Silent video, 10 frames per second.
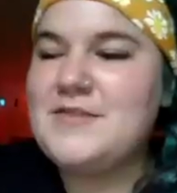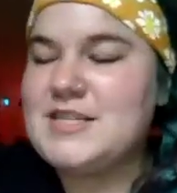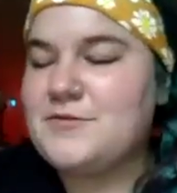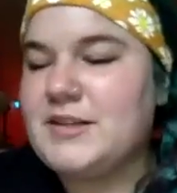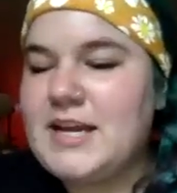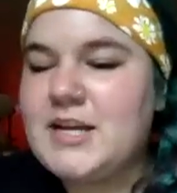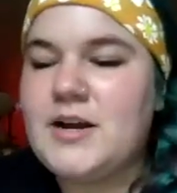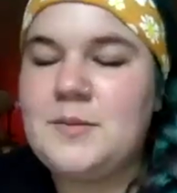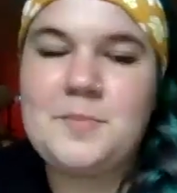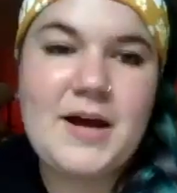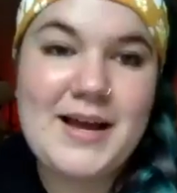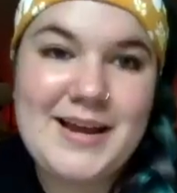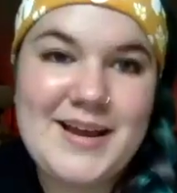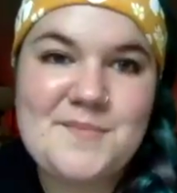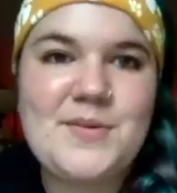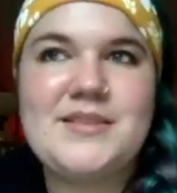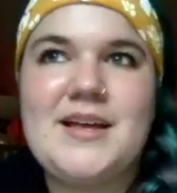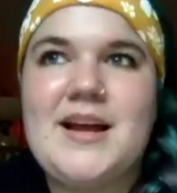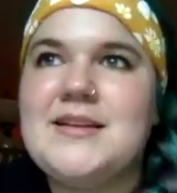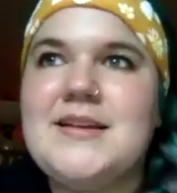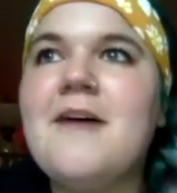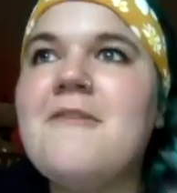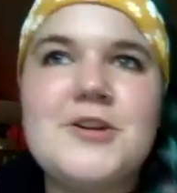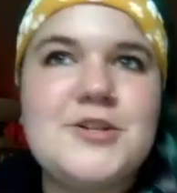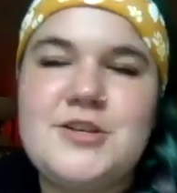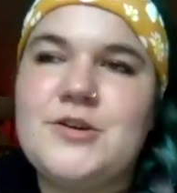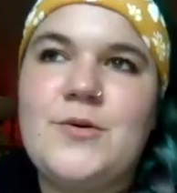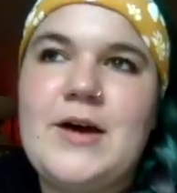this for later and buy it, but then I never do,